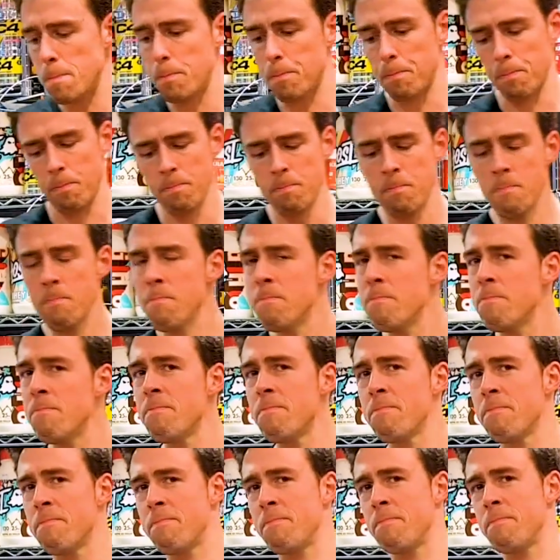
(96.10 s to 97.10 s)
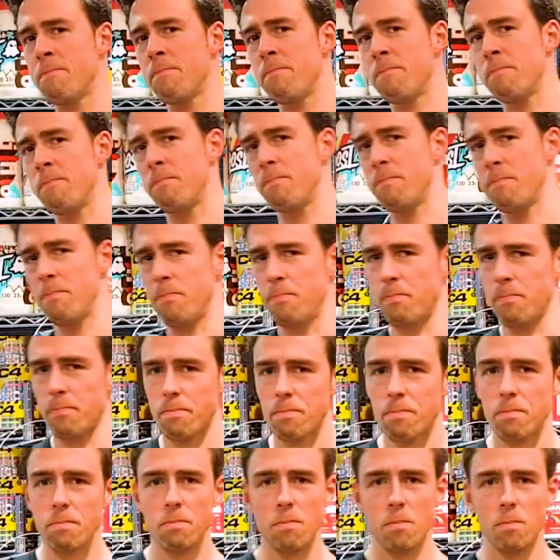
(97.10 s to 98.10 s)
Mmm.
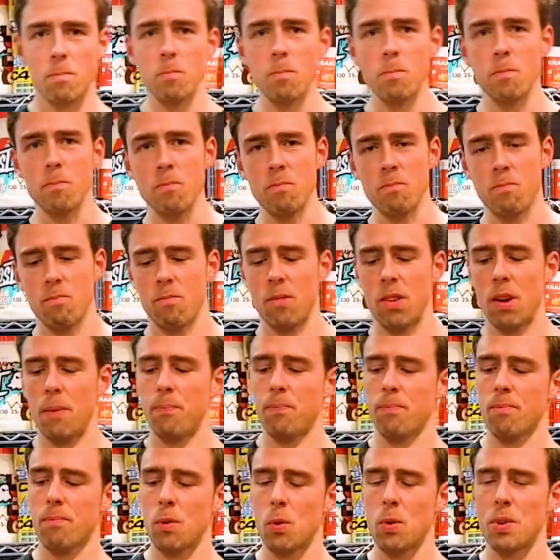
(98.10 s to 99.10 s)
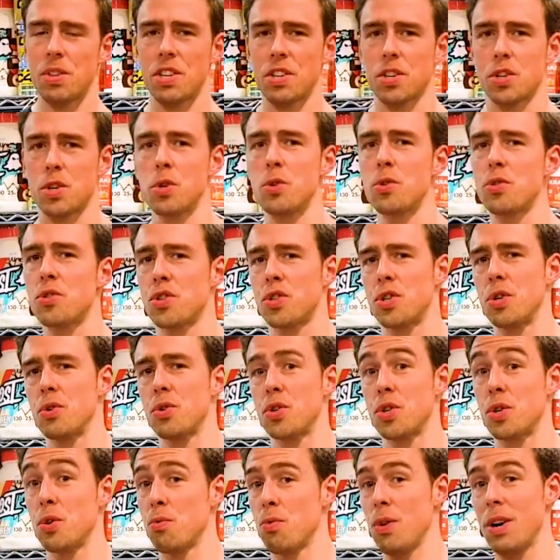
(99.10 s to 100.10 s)
With this goose
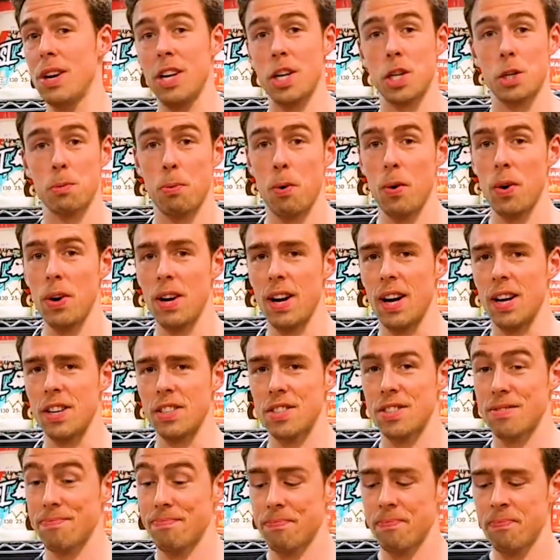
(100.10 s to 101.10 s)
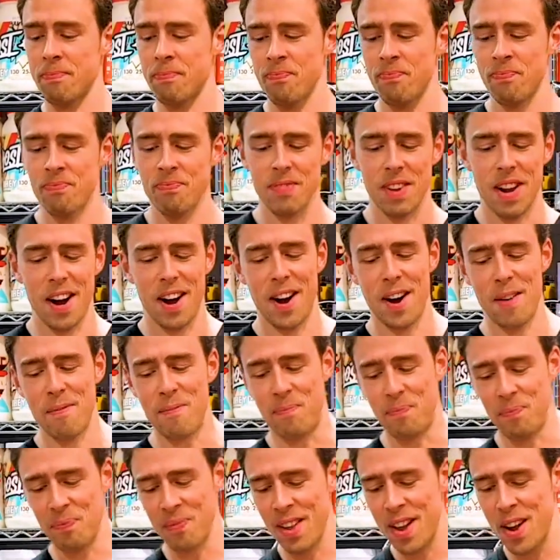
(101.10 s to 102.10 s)
juice, you really spoil us. Yeah,
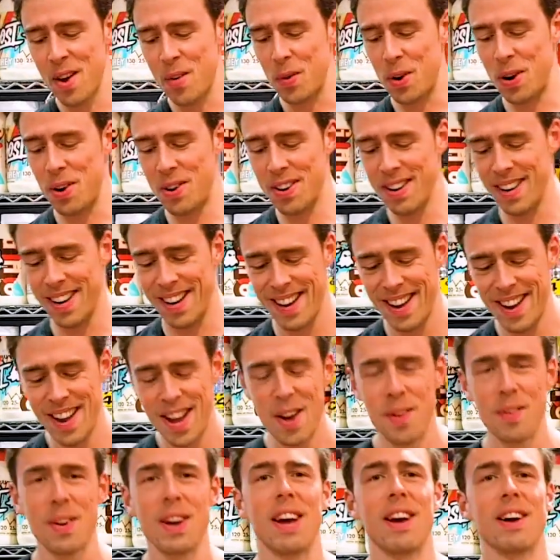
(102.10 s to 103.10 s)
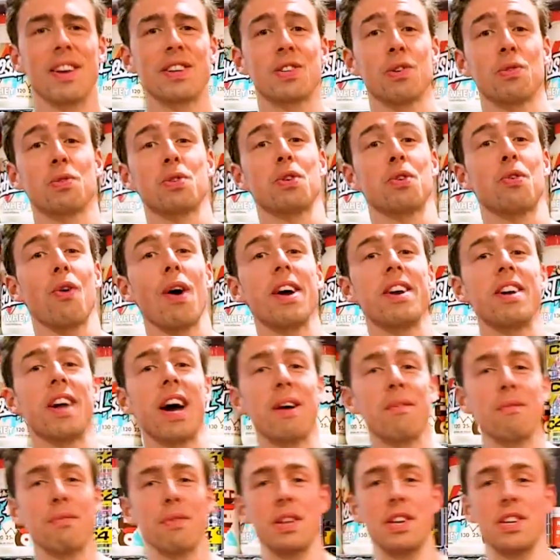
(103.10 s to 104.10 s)
it's also a great
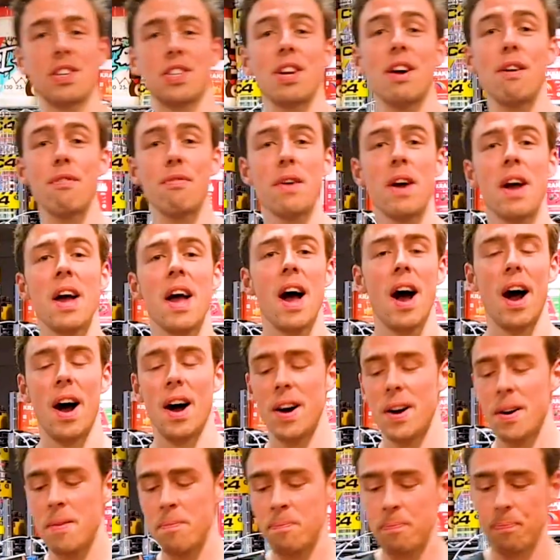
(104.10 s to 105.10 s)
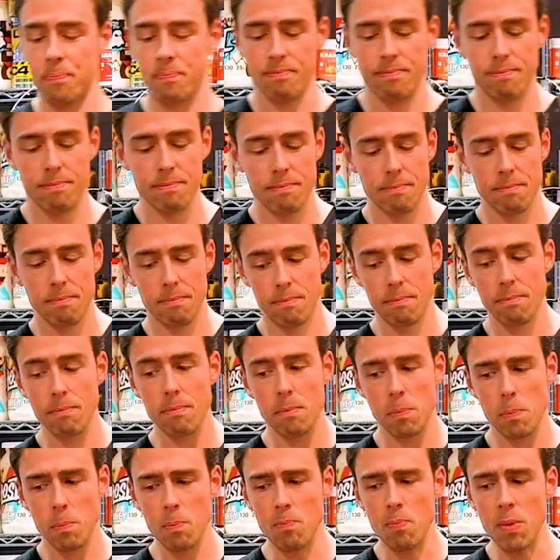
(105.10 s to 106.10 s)
name for this stuff.
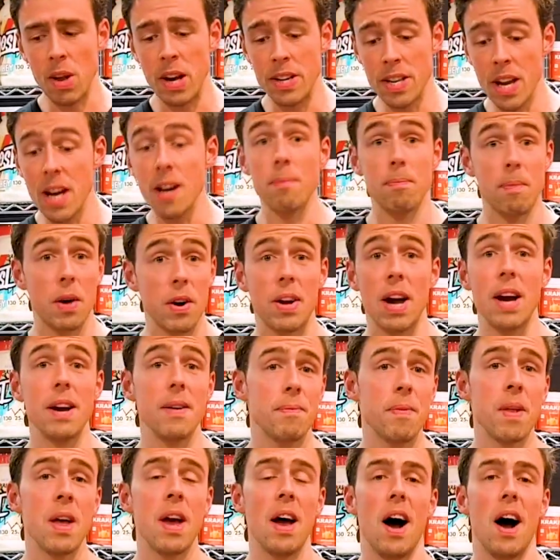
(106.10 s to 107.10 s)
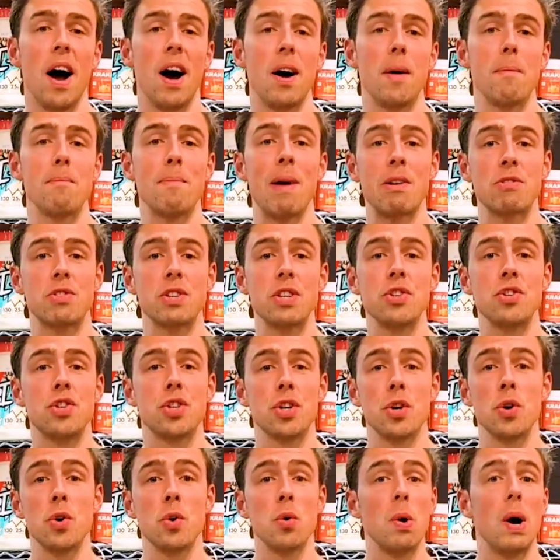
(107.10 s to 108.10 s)
Yeah, okay. Mountain
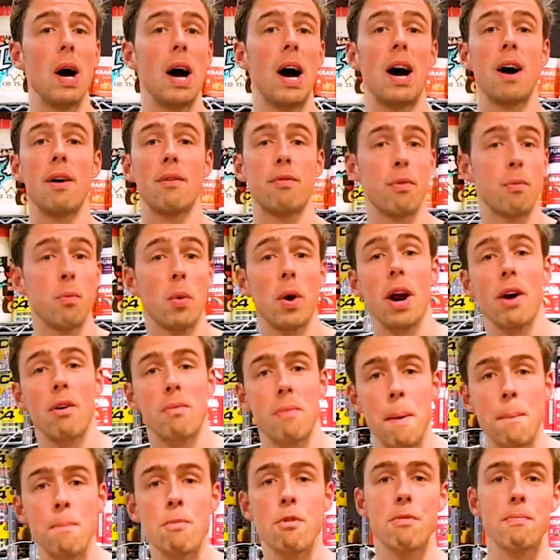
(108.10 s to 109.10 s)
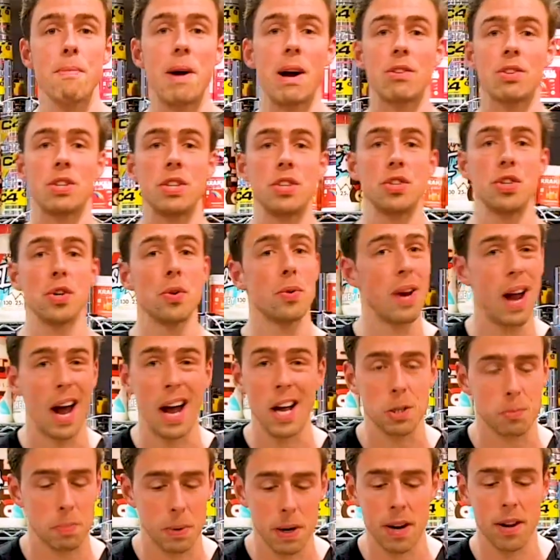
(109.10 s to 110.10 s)
Dew, from what I remember of Mountain Dew, and it
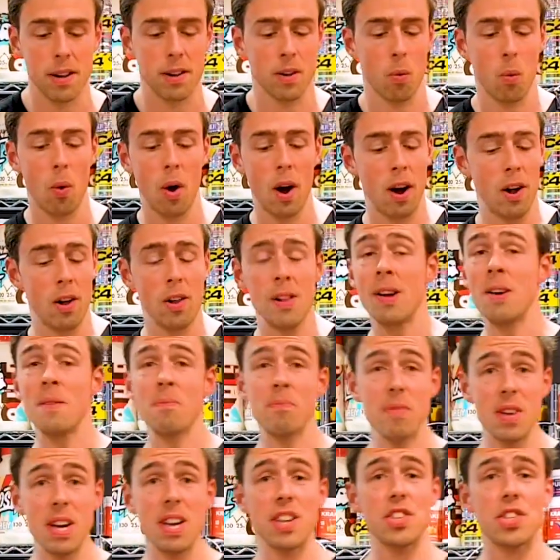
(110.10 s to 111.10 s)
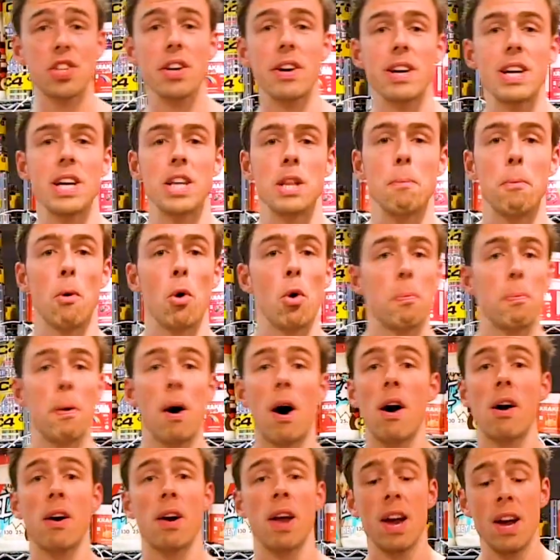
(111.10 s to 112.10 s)
has been a little while, it's certainly in the
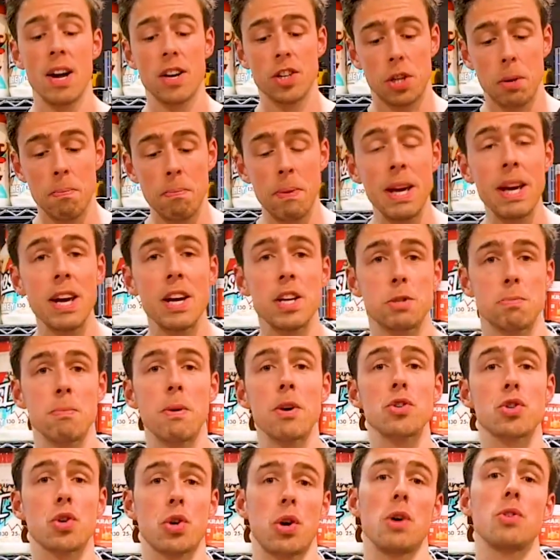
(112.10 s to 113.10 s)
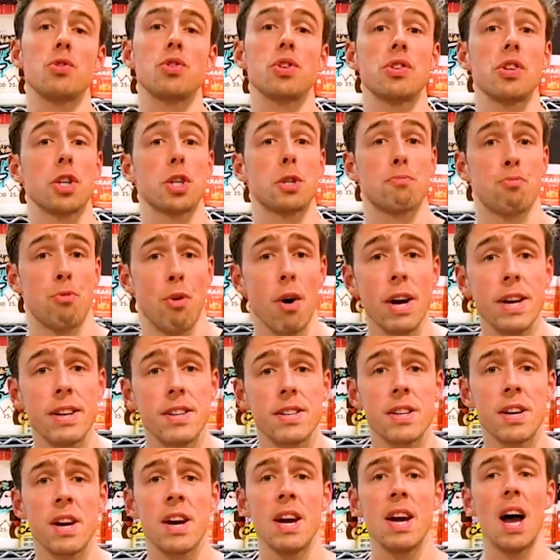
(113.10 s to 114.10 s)
ballpark. To me, it's much closer to Sprite.
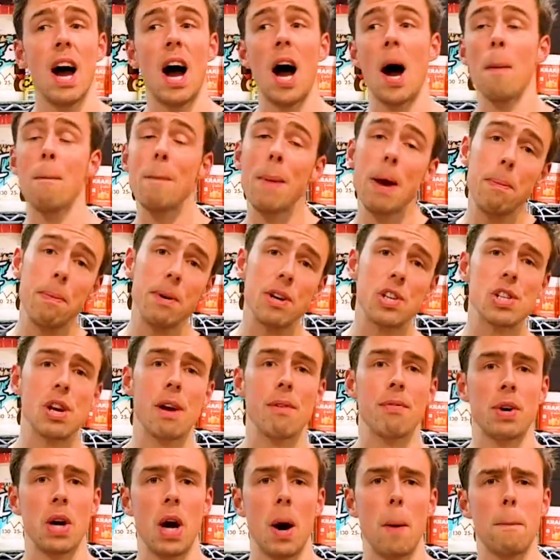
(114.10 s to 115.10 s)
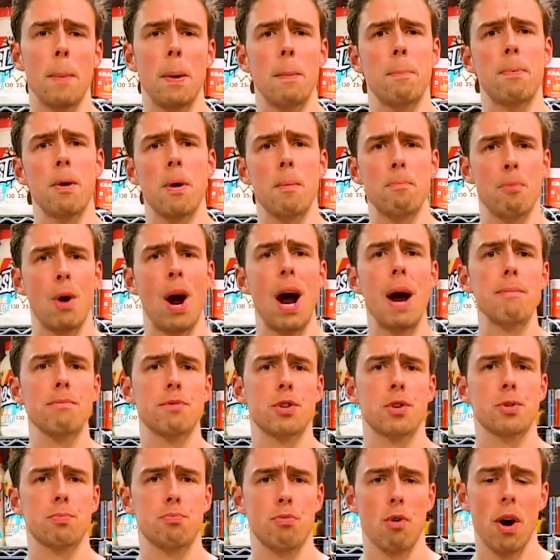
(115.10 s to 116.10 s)
Maybe 7-Up, but perhaps
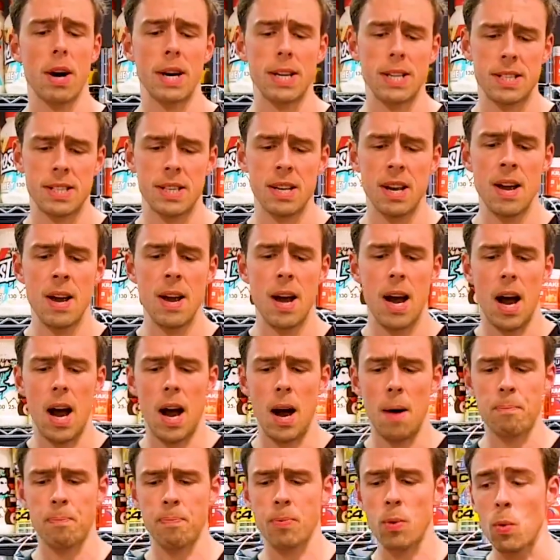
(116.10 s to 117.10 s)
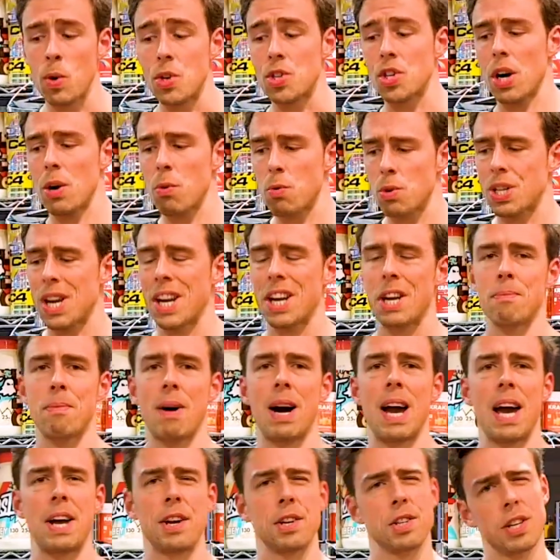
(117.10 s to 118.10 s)
Sprite, which I always had in my
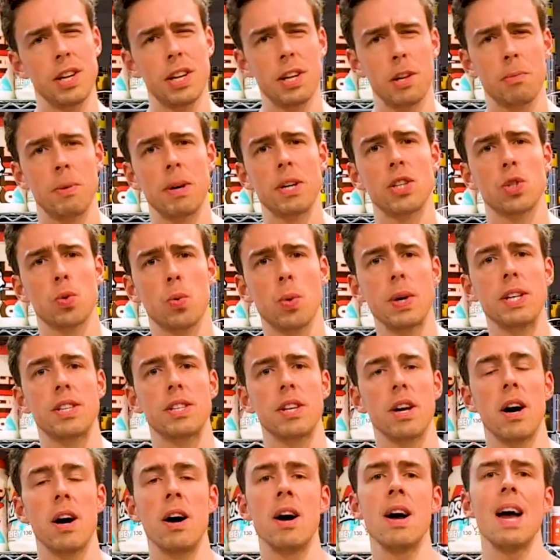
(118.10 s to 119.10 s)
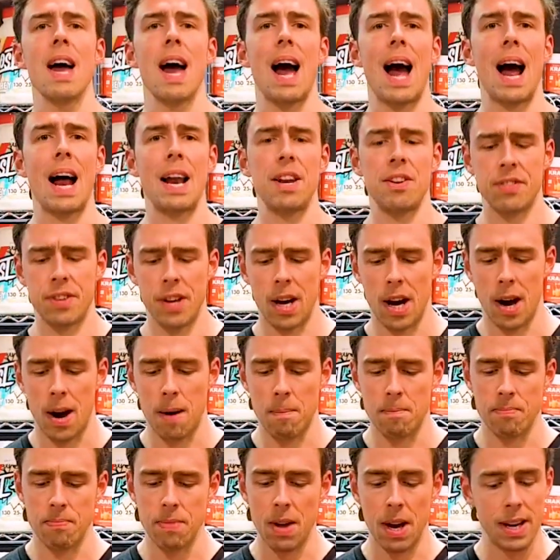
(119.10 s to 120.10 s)
head as a little bit sweeter. And
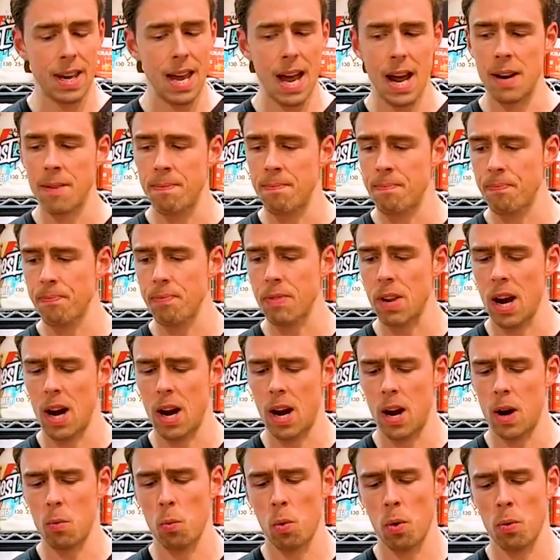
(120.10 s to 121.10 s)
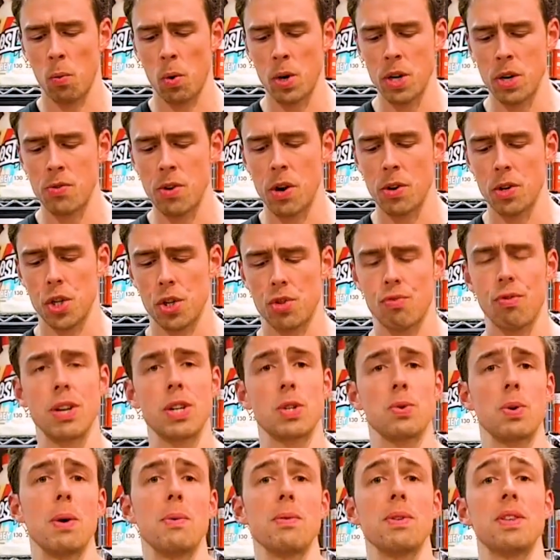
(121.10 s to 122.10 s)
again, what you notice straight
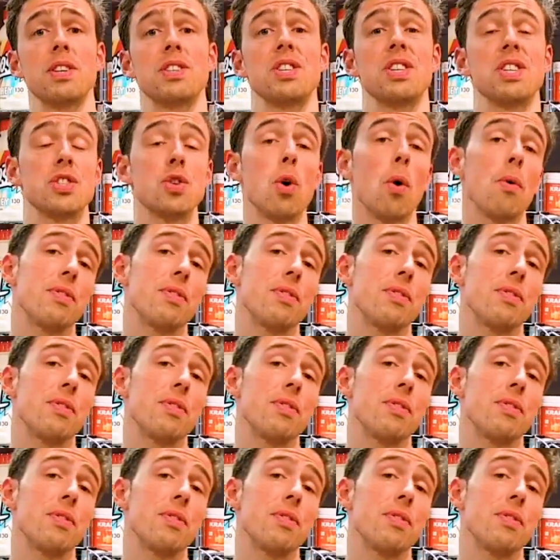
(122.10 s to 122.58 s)
away with this is not